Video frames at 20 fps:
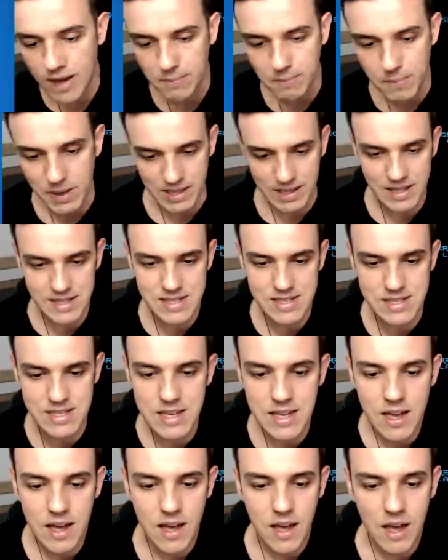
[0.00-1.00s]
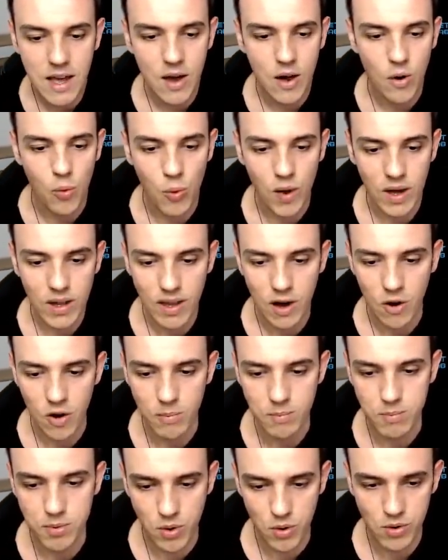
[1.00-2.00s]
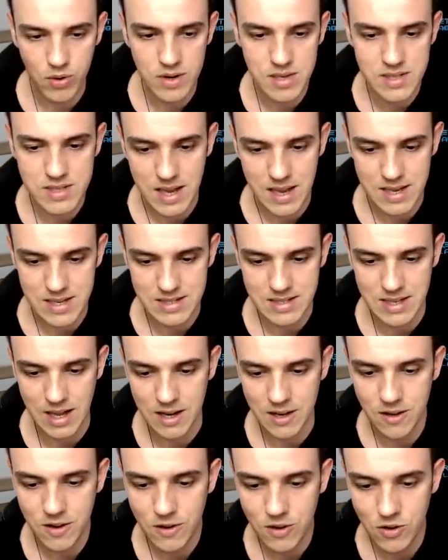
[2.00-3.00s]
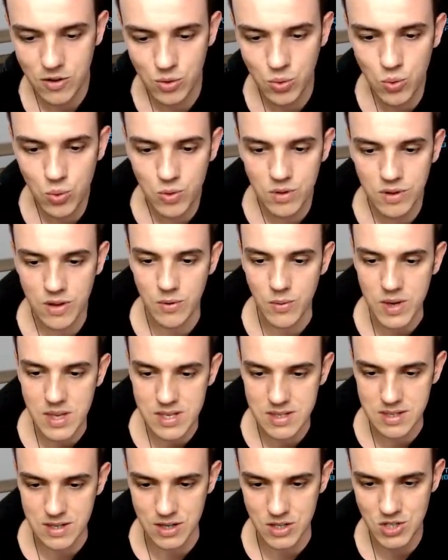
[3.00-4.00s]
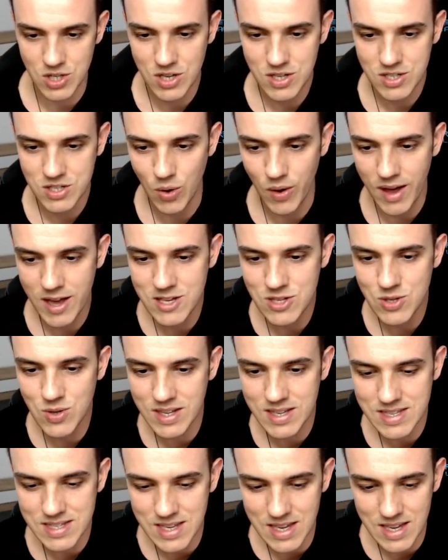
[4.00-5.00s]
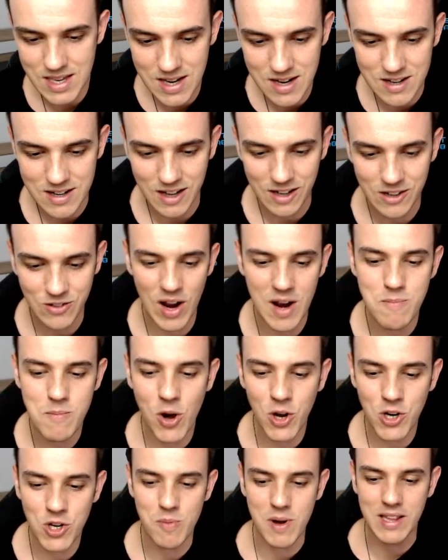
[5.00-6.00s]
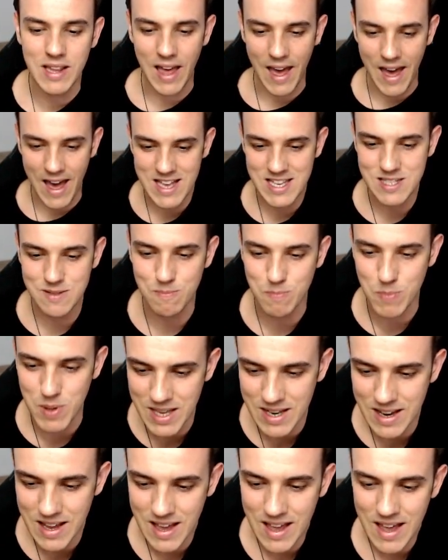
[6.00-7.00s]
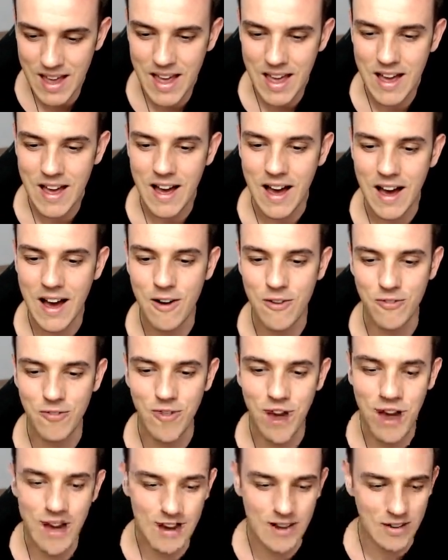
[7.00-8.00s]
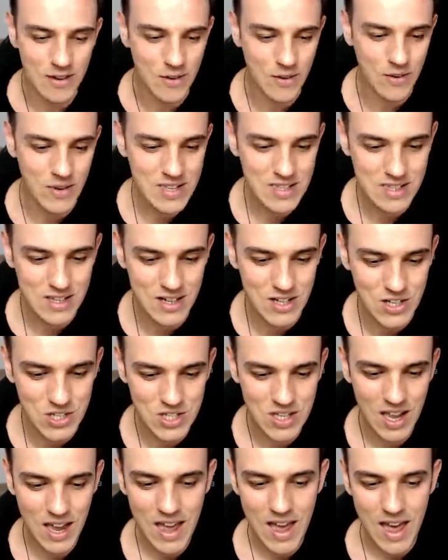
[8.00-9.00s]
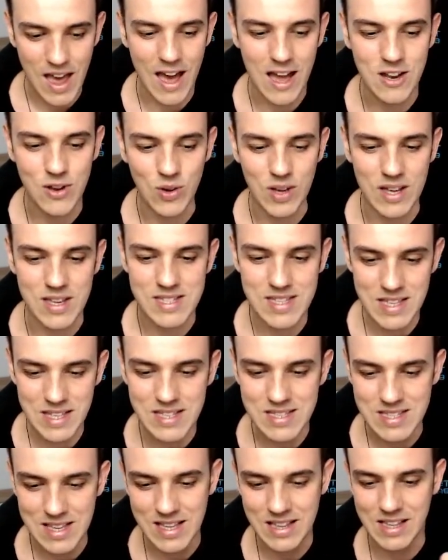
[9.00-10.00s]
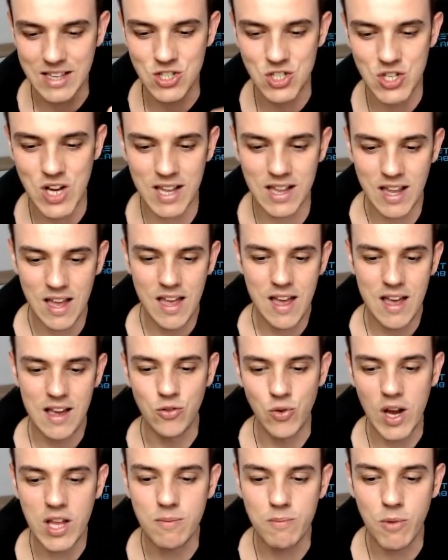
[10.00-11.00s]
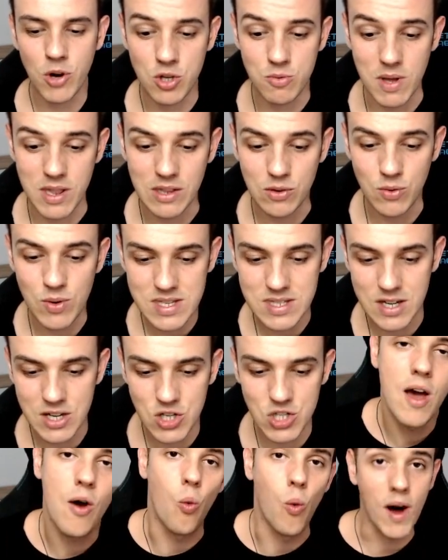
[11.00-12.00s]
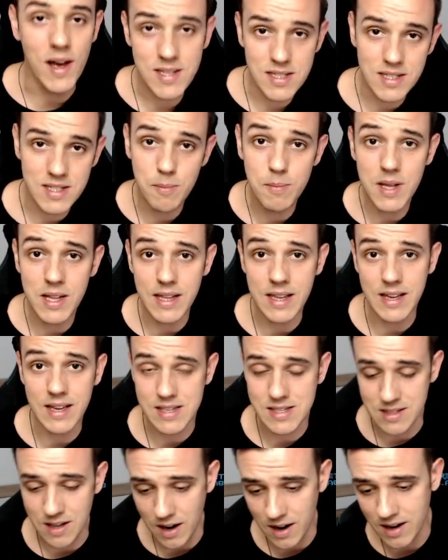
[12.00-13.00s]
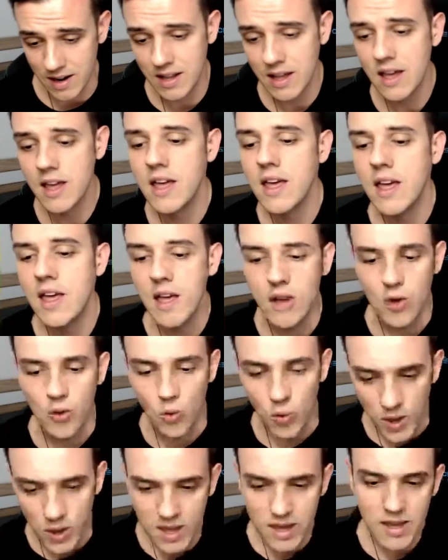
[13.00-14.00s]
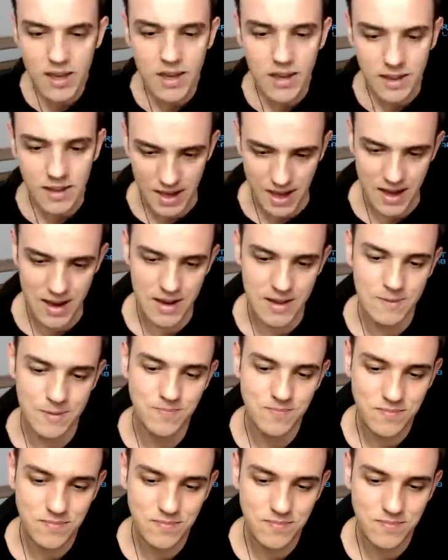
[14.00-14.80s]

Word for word: but let's see what our progress has done to the research. So as you can see here, the Grand Monument has been uh, finally researched and you can see this in the chat, Great Monument researched. Once the building has started, we can